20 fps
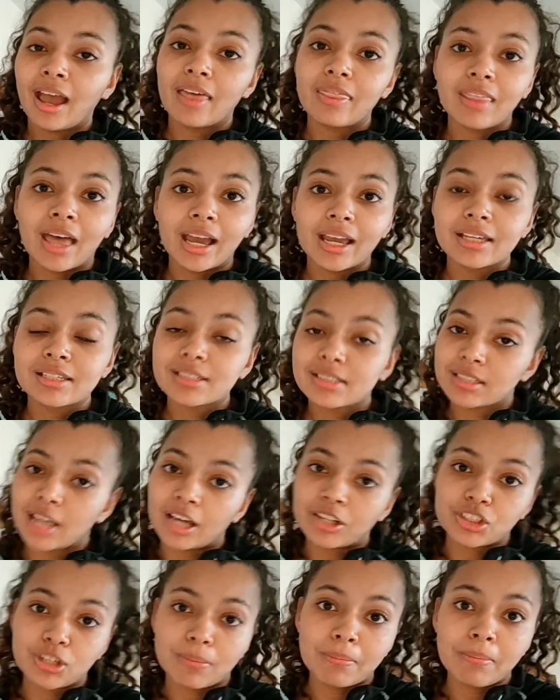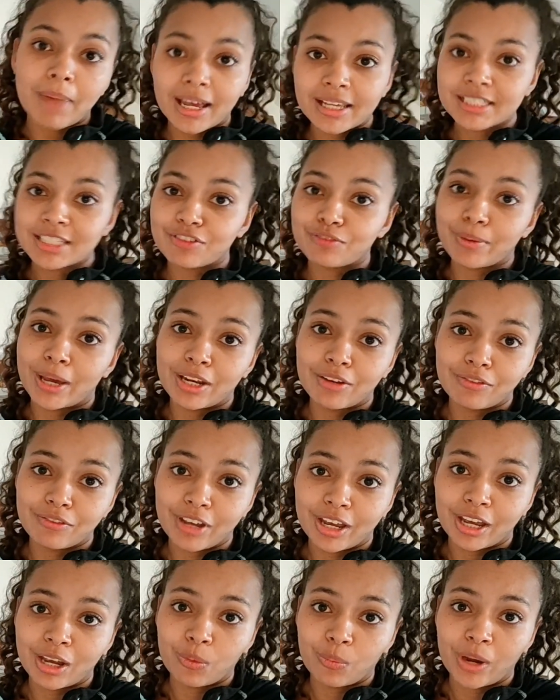And that is such a massive
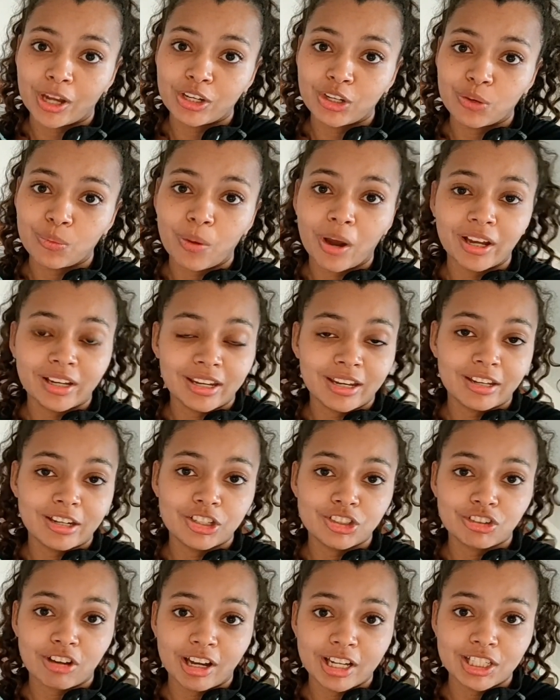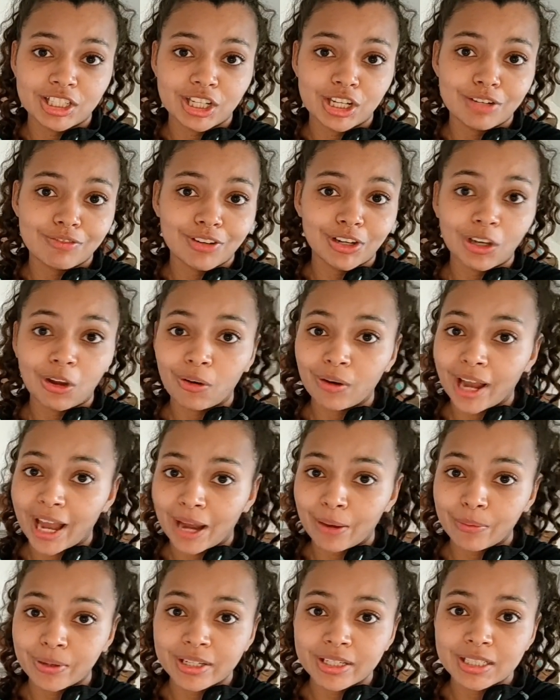benefit when you're working in a dry suit for long
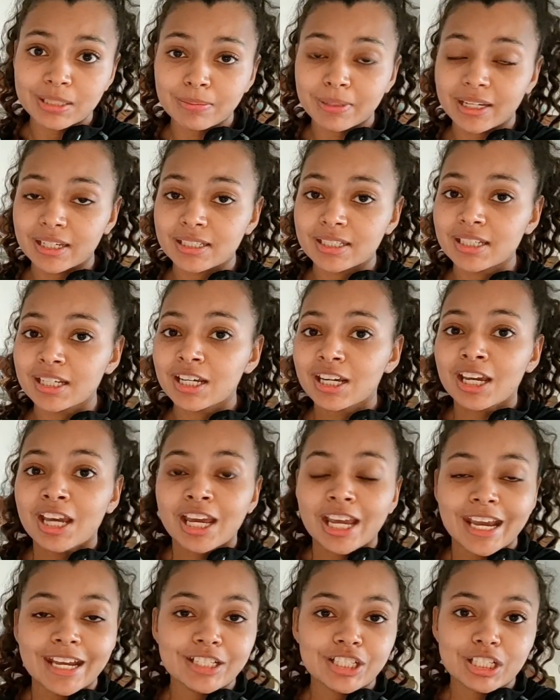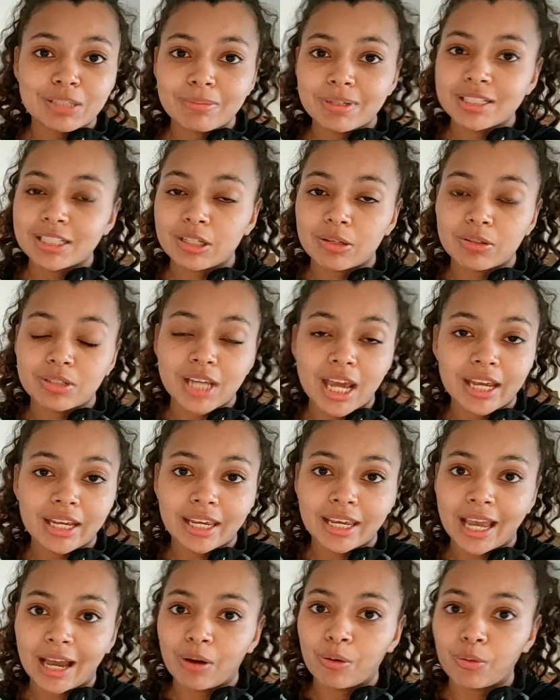hours, because it just means that you're
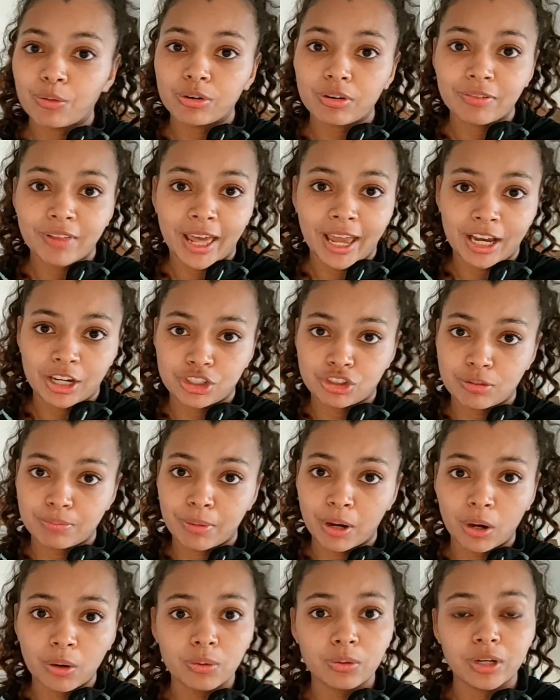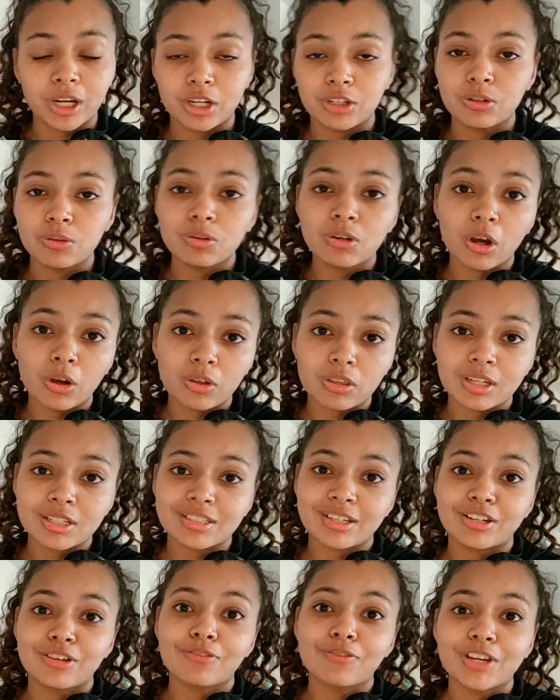taking out all of that extra bulk and you know that
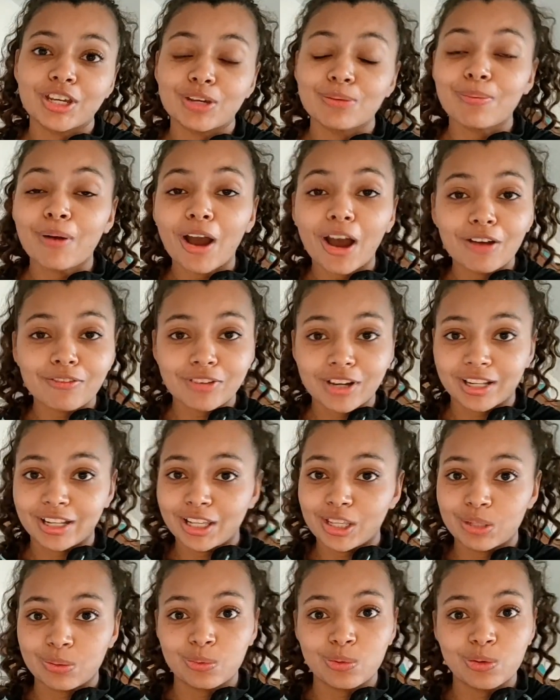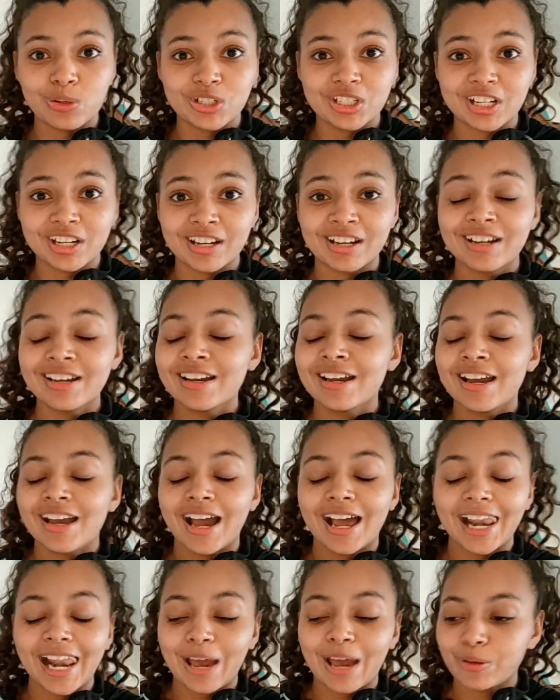it's going to fit you perfectly in the water,
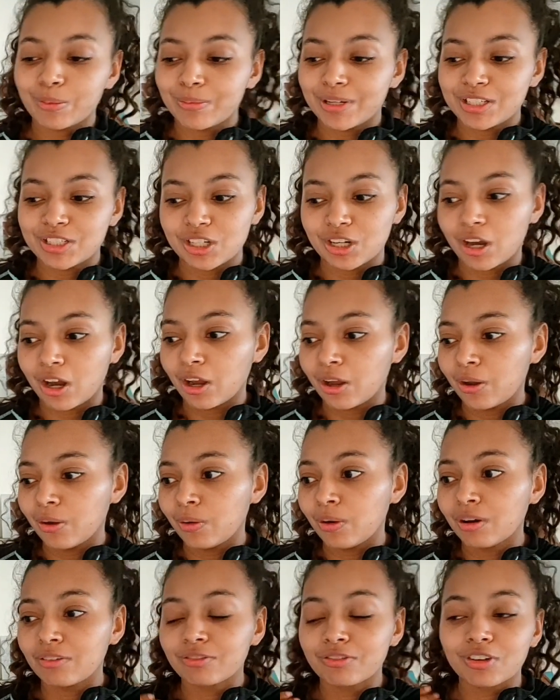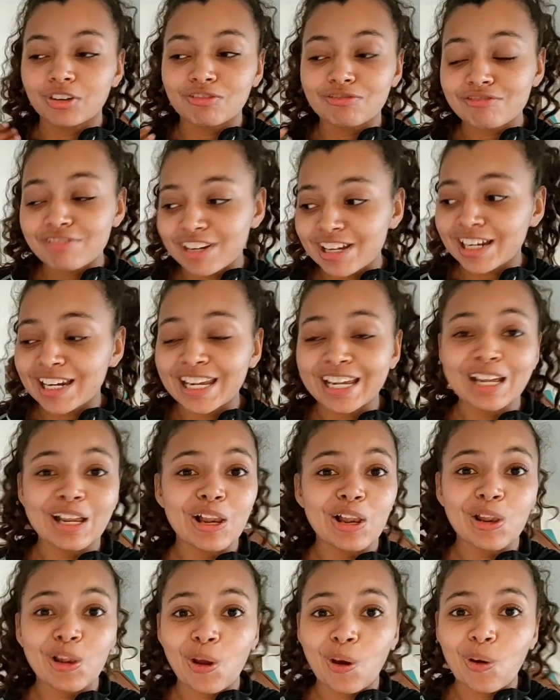allowing me to go for really
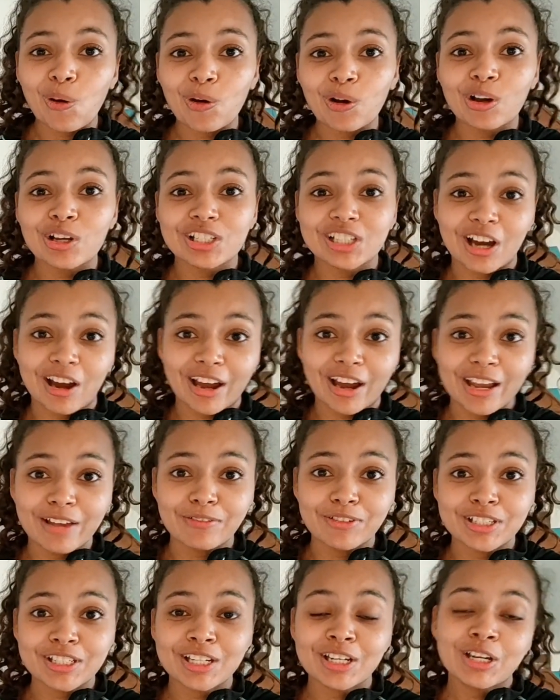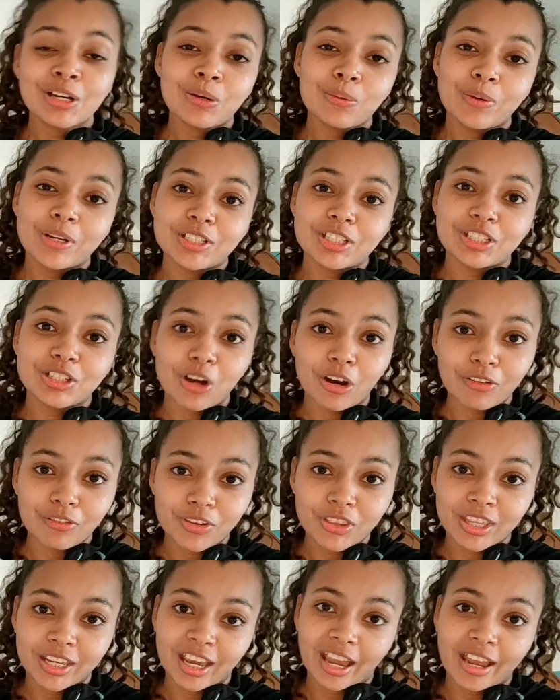long dives, which is
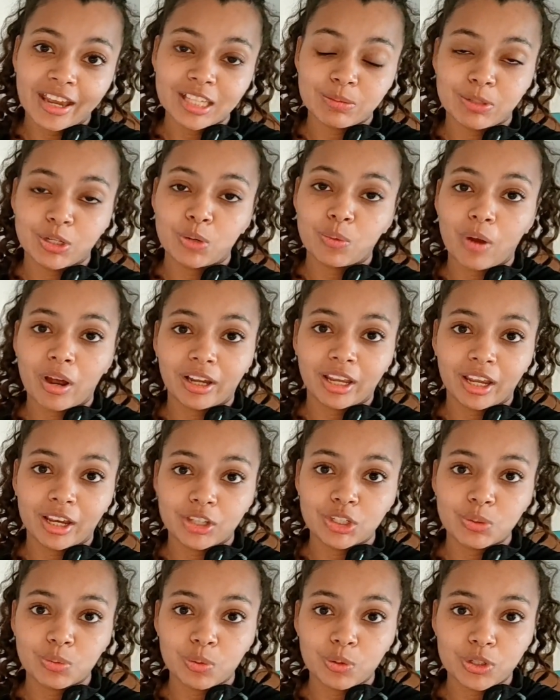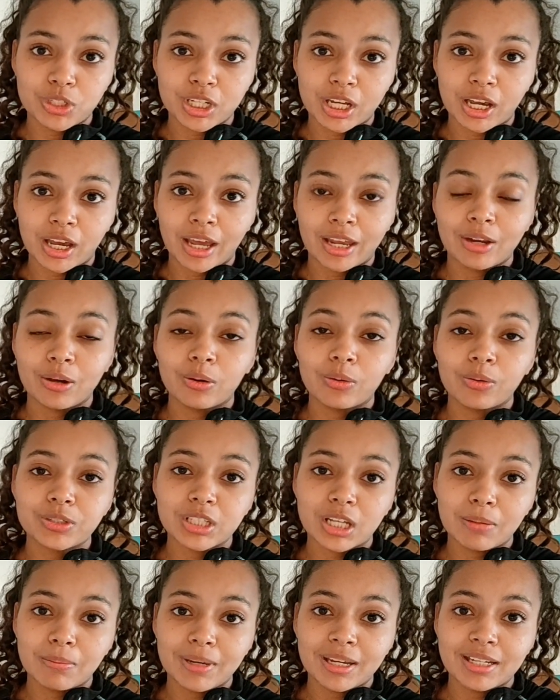often the case when you're working underwater. And it
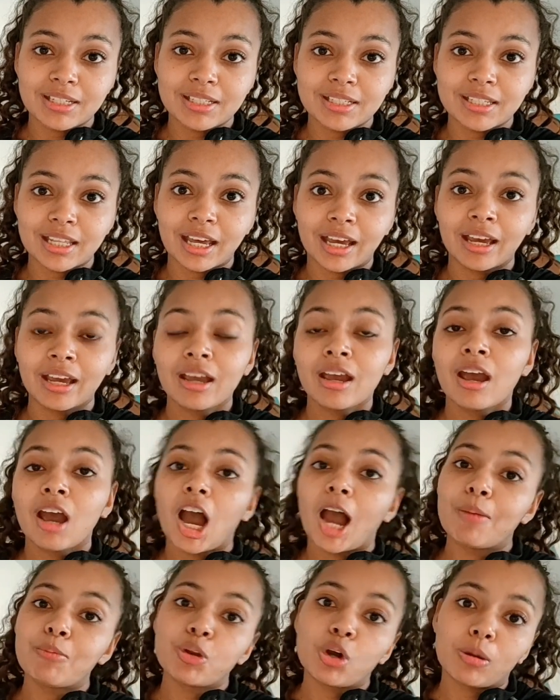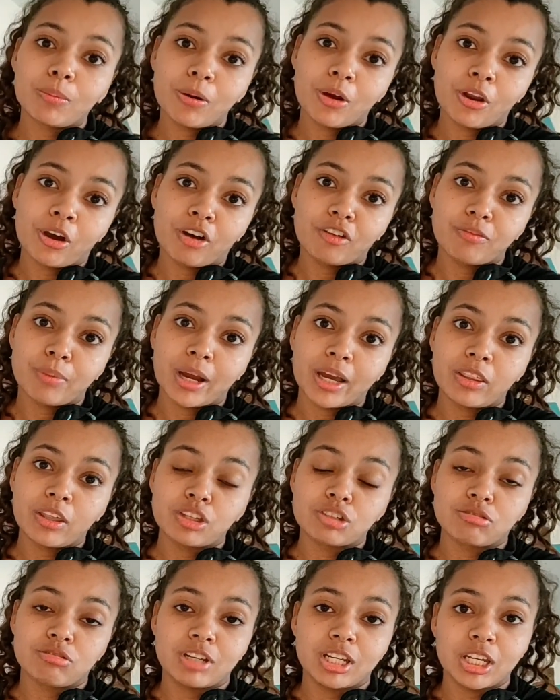also means that I'm not put off by
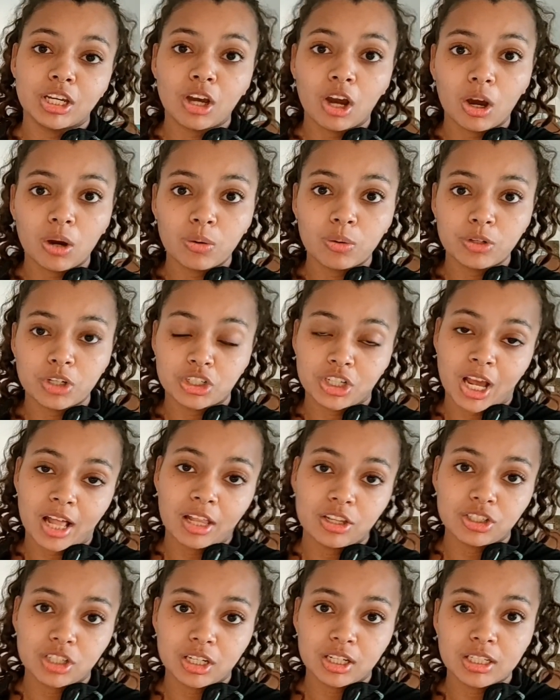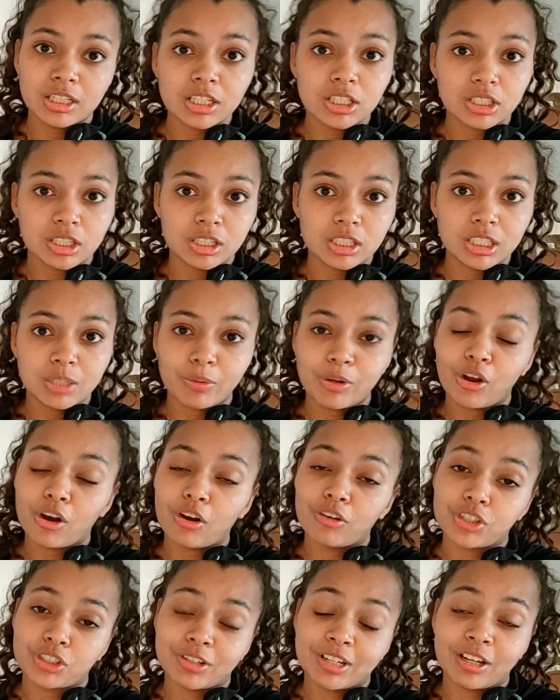those really cold, challenging conditions that we
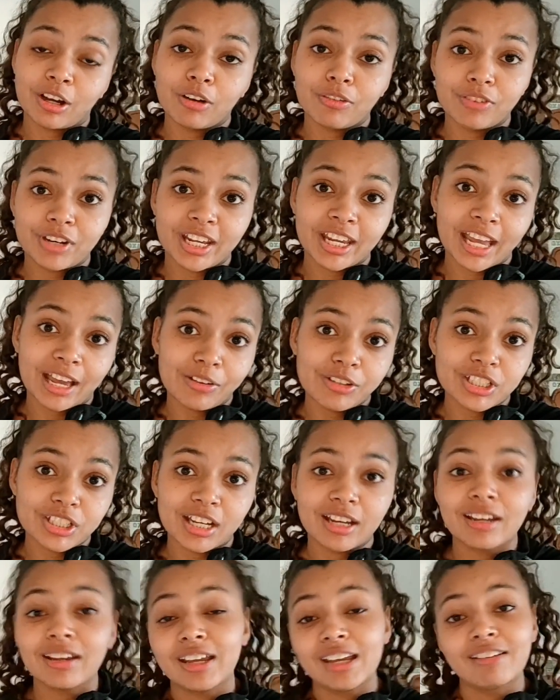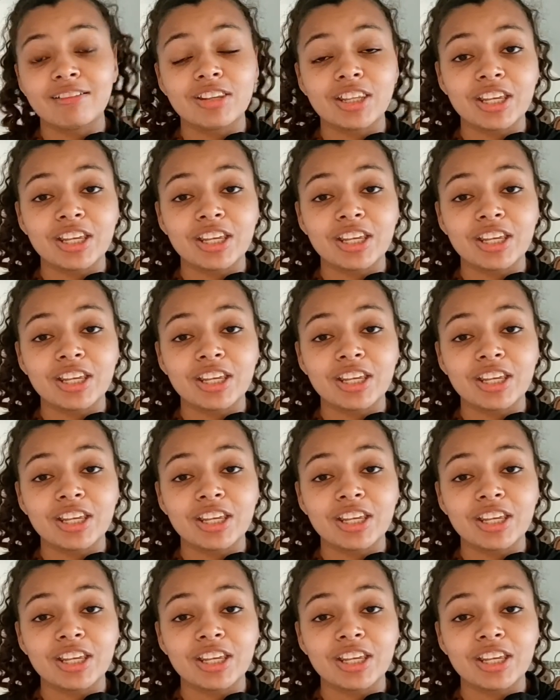often encounter here